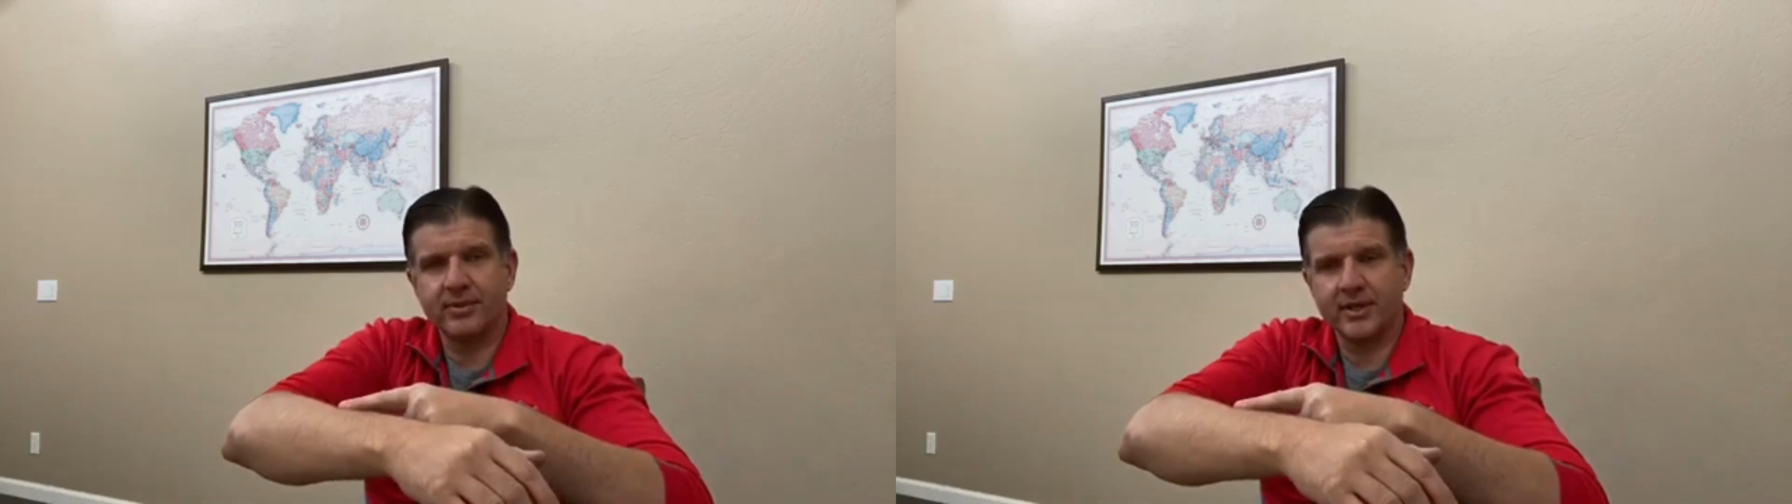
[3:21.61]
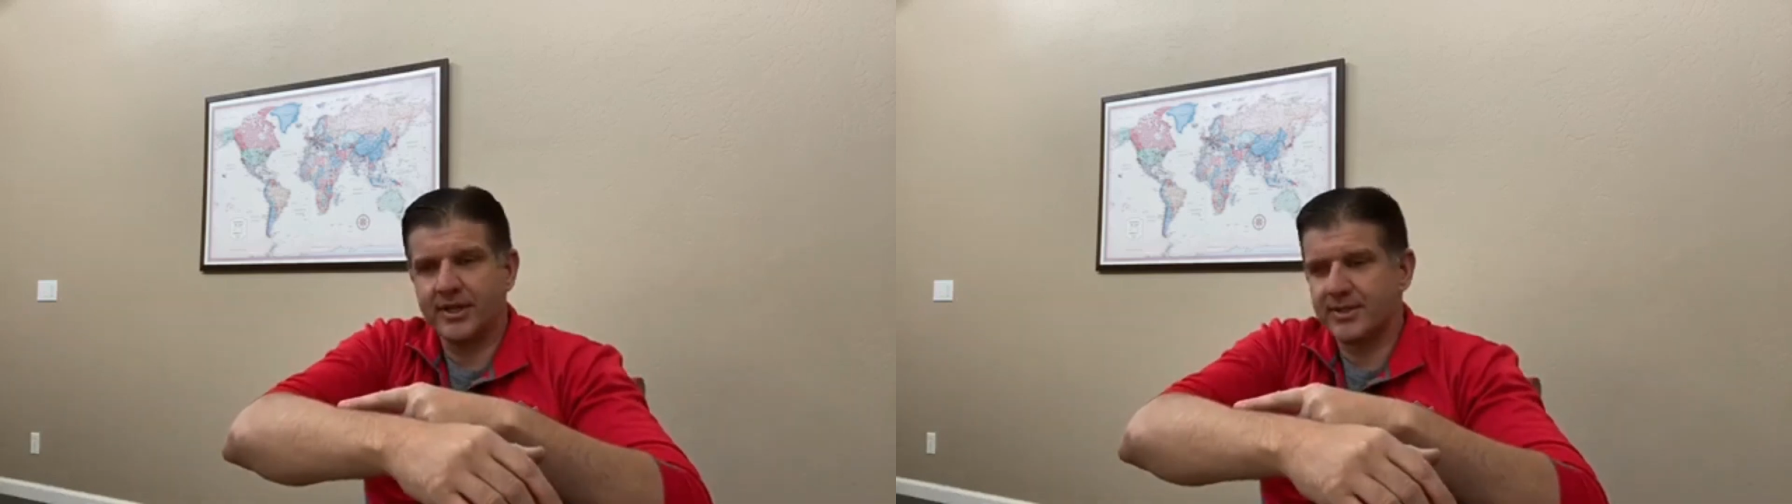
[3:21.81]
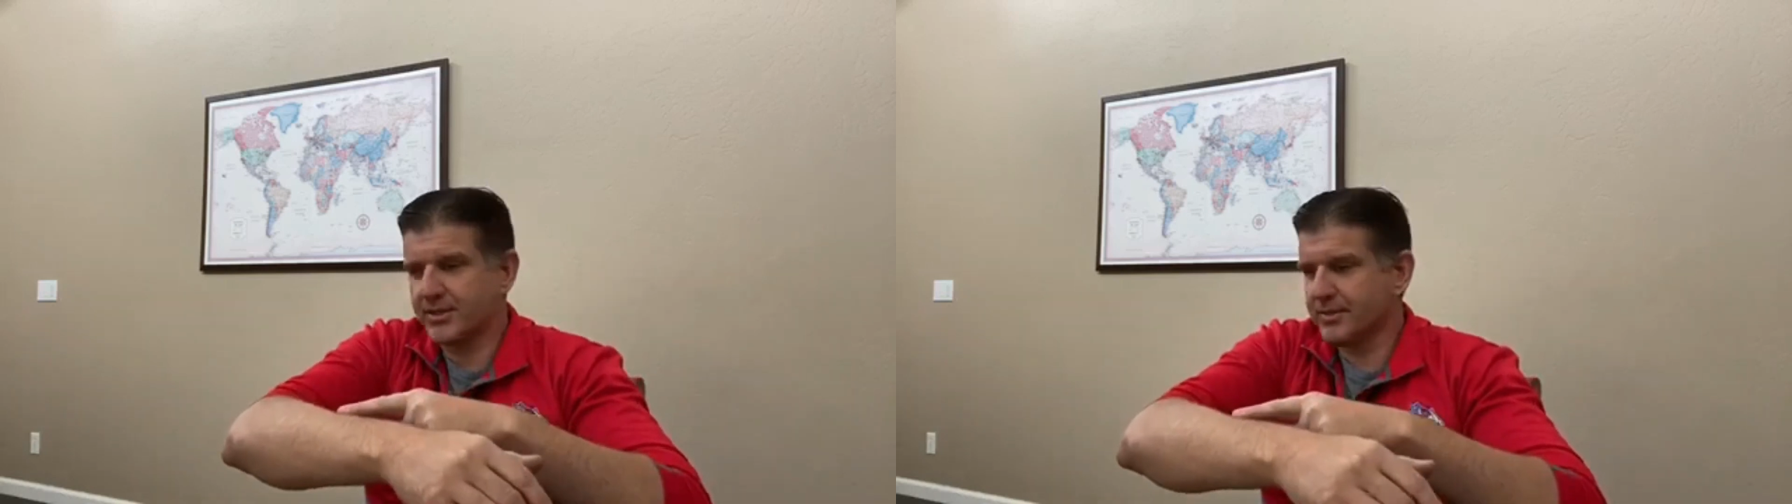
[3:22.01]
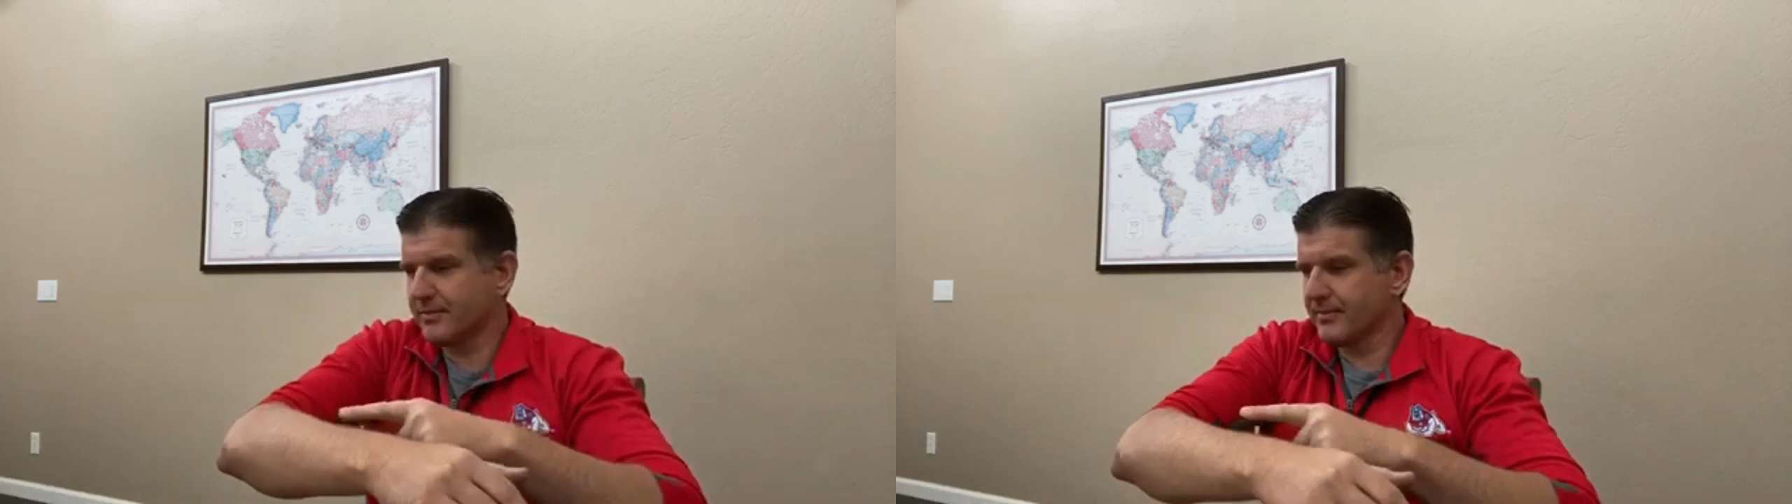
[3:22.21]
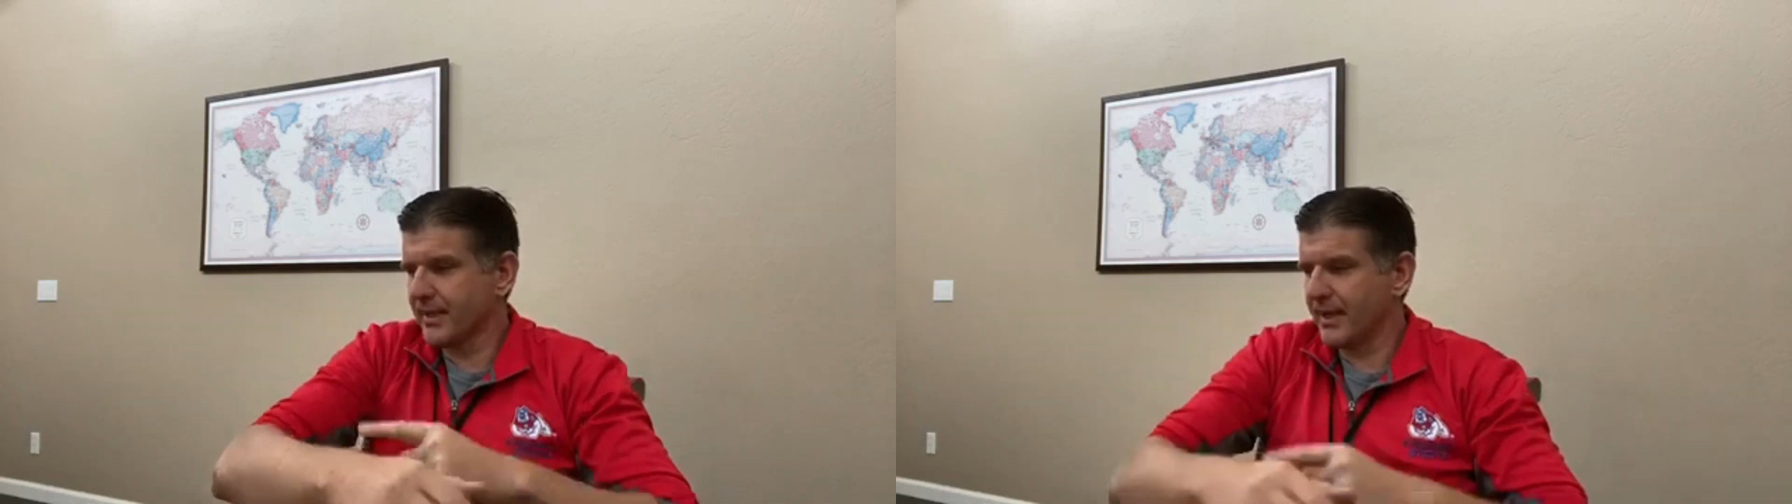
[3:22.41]
place,
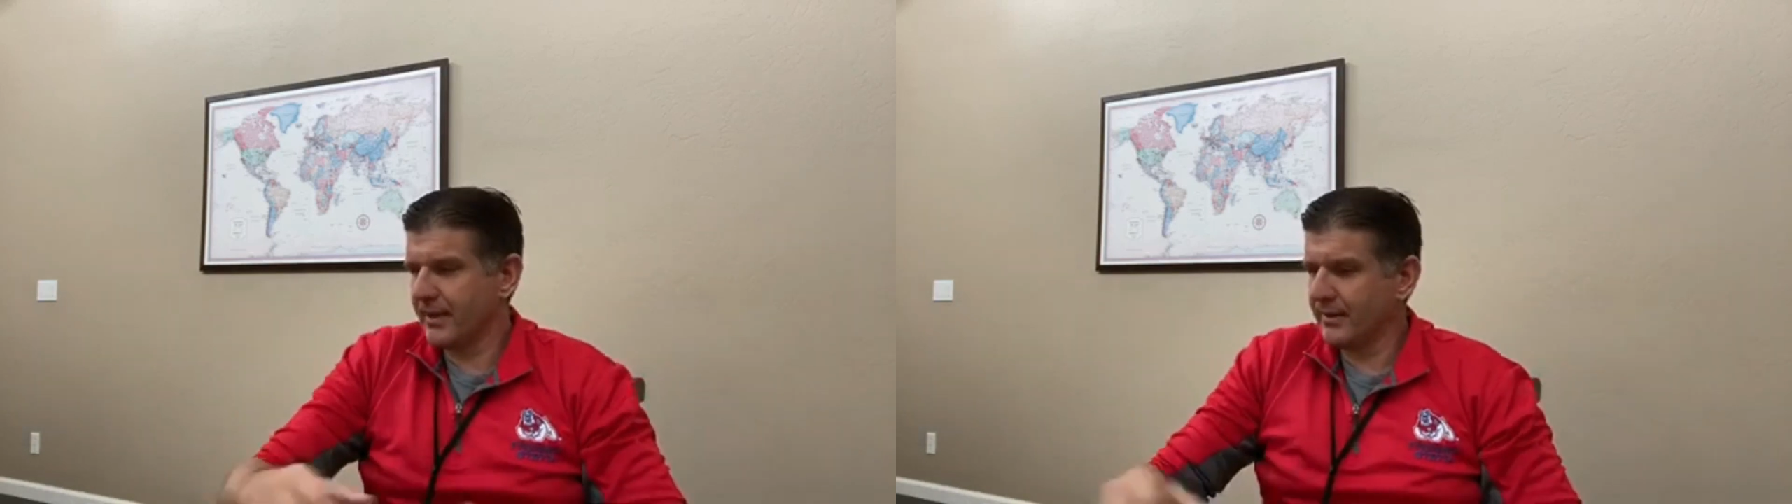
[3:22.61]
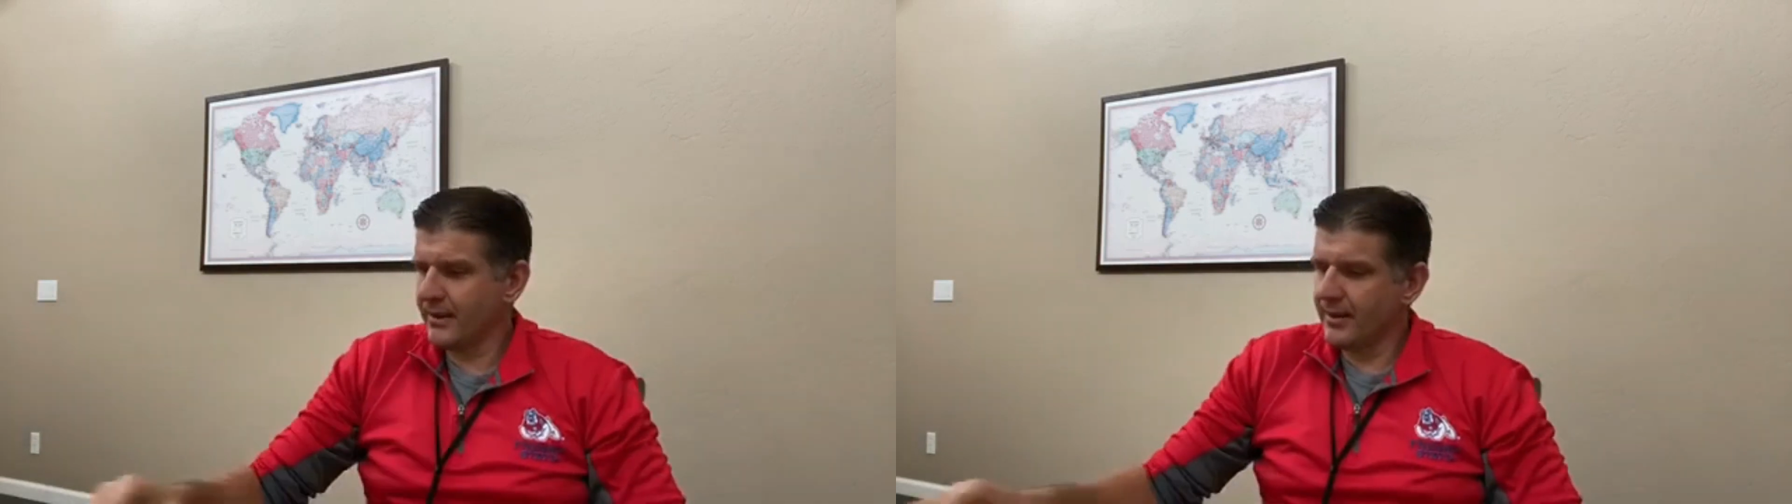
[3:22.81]
okay?